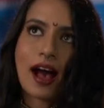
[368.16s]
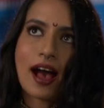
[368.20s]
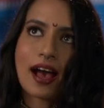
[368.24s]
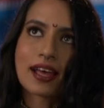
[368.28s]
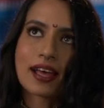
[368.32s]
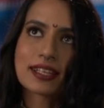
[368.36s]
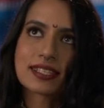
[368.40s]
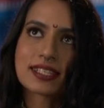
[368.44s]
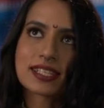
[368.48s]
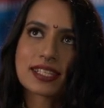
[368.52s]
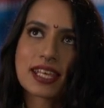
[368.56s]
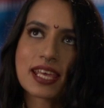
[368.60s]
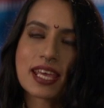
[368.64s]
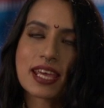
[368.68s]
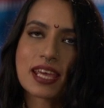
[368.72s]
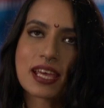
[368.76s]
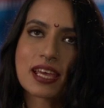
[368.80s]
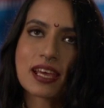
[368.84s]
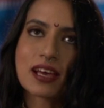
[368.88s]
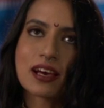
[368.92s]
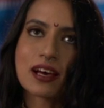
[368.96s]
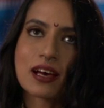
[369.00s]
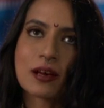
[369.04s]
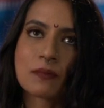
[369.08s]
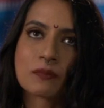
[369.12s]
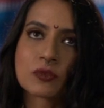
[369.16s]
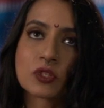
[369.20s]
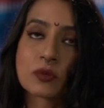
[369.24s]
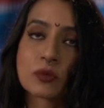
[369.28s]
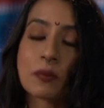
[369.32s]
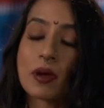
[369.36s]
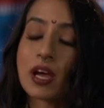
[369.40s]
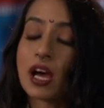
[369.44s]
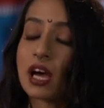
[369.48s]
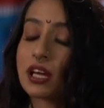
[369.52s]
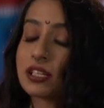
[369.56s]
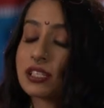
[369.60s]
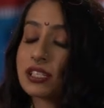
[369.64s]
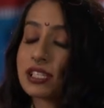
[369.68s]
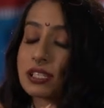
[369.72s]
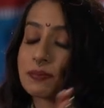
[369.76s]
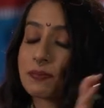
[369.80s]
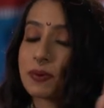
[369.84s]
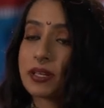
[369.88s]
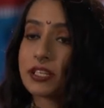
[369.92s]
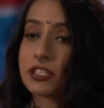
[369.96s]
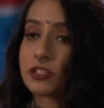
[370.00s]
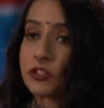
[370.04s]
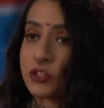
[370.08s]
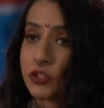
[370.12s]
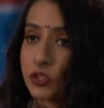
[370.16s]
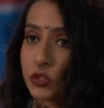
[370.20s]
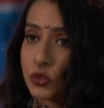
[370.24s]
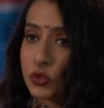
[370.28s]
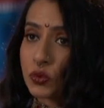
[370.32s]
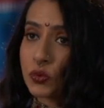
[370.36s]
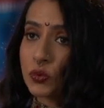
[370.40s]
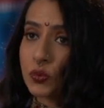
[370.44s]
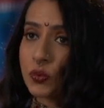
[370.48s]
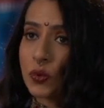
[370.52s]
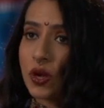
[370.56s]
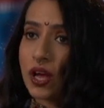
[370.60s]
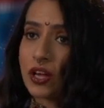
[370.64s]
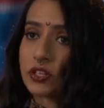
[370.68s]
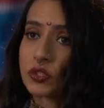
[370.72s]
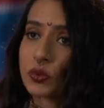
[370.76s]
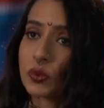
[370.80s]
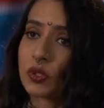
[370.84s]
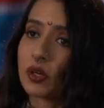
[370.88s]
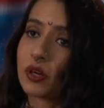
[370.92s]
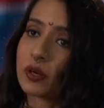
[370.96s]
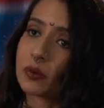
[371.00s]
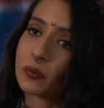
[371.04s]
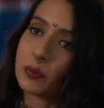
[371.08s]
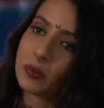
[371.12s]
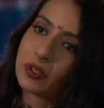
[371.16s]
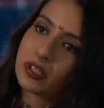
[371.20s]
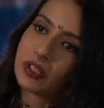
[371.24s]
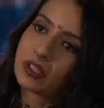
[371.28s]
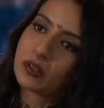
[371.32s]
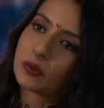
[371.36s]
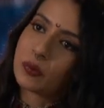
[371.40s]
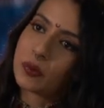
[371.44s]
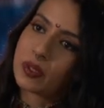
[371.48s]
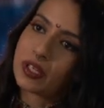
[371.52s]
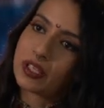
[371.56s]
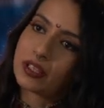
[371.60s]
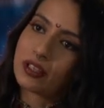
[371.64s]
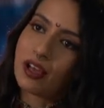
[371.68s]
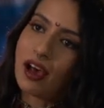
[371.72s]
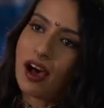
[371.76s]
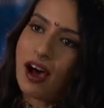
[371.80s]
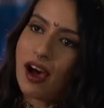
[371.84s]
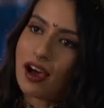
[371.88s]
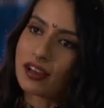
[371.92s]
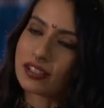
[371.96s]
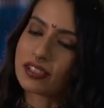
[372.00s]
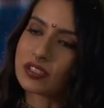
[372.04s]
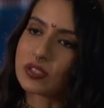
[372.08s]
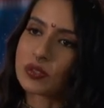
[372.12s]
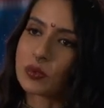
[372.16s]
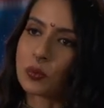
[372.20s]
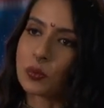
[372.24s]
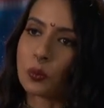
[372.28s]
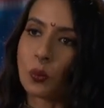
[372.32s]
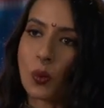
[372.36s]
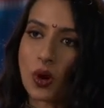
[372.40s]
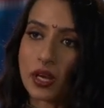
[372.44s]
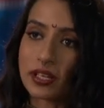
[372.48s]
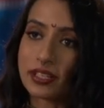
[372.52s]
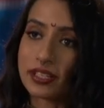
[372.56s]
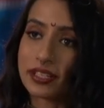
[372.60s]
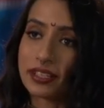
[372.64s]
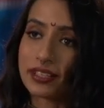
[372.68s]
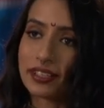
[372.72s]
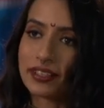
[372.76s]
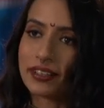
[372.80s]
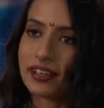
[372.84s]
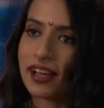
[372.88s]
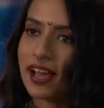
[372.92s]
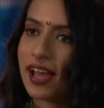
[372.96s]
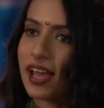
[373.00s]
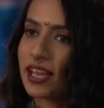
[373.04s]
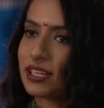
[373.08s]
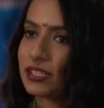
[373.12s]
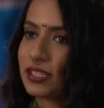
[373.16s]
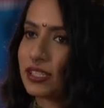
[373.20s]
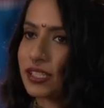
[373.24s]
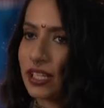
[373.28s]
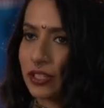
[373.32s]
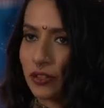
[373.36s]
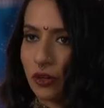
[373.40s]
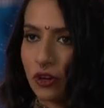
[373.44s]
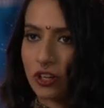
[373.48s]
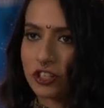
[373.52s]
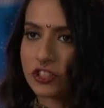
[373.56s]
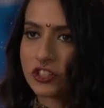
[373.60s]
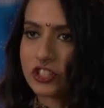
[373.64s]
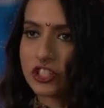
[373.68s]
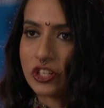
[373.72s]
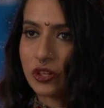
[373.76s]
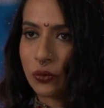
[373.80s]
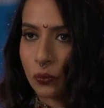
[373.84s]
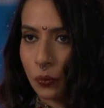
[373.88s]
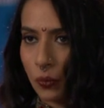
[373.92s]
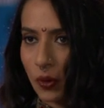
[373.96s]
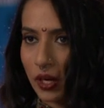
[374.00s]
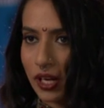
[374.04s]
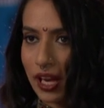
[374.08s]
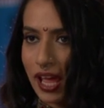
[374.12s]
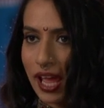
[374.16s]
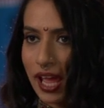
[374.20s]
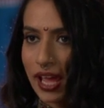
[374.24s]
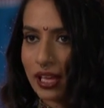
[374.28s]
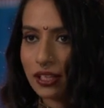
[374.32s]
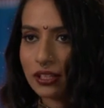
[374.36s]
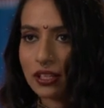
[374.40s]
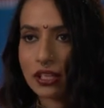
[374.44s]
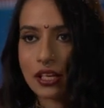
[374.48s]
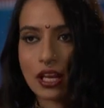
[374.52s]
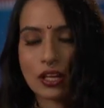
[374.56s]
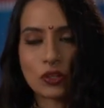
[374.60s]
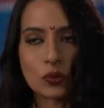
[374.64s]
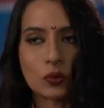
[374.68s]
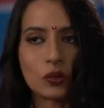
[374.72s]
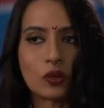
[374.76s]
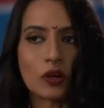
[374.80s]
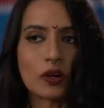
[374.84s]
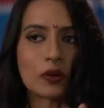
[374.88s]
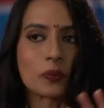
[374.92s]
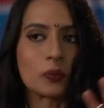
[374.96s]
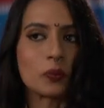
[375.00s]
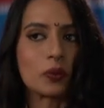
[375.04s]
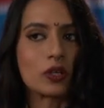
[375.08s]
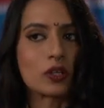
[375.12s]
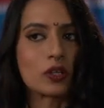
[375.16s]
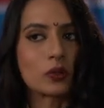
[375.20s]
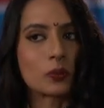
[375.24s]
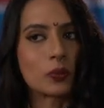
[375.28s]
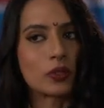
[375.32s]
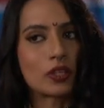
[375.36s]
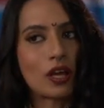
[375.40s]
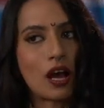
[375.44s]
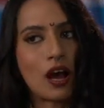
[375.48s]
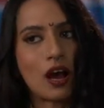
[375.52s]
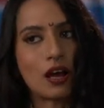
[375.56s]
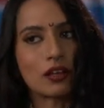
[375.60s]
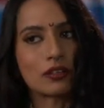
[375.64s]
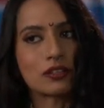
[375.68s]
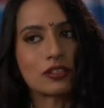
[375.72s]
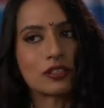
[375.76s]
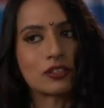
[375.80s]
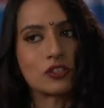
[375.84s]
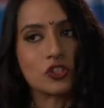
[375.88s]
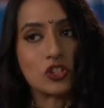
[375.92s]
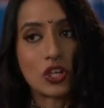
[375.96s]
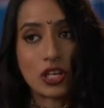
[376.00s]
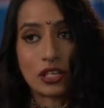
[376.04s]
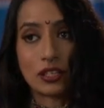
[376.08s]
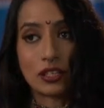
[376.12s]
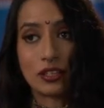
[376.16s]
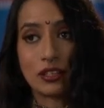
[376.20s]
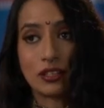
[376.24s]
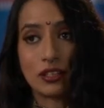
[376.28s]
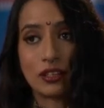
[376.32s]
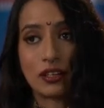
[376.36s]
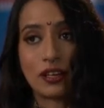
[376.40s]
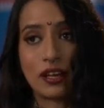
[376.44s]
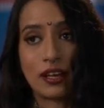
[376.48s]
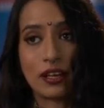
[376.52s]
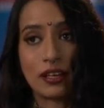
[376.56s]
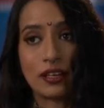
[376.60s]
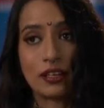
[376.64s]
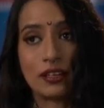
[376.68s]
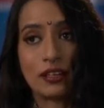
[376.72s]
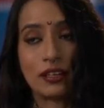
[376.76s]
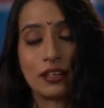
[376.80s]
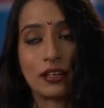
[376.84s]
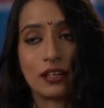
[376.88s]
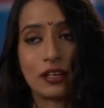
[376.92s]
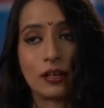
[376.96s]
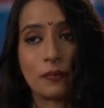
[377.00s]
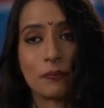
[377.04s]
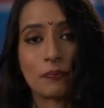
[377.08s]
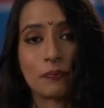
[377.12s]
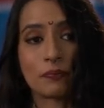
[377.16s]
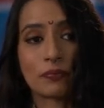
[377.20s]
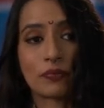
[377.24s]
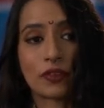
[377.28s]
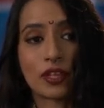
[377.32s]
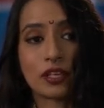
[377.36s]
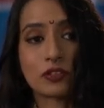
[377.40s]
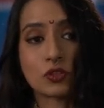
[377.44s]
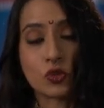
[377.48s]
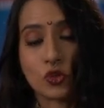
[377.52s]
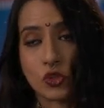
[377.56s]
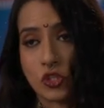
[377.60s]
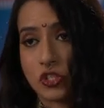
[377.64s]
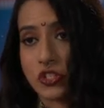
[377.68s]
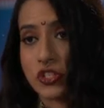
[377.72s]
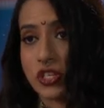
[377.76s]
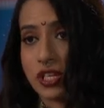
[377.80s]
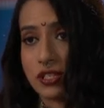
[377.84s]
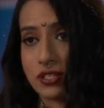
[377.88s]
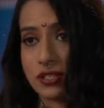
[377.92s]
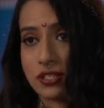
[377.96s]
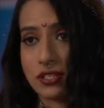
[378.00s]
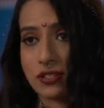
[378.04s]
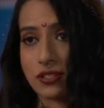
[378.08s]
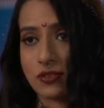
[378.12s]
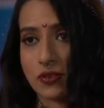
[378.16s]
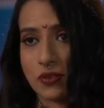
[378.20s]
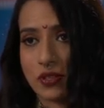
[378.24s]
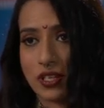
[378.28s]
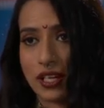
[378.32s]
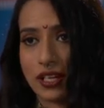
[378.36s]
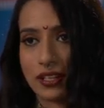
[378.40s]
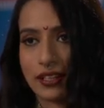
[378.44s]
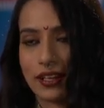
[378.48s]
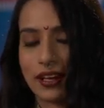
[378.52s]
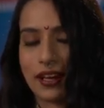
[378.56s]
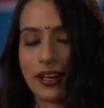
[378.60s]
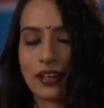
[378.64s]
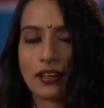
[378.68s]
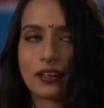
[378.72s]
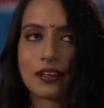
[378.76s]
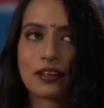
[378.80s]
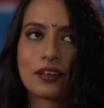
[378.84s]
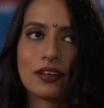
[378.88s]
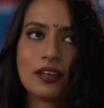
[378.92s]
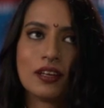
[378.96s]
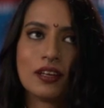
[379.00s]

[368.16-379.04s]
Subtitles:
I'd say, so my art is split into two. I do a lot of work with art, wonder, and technology on one hand, and I do a lot of work with art, gender, and social justice on the other hand.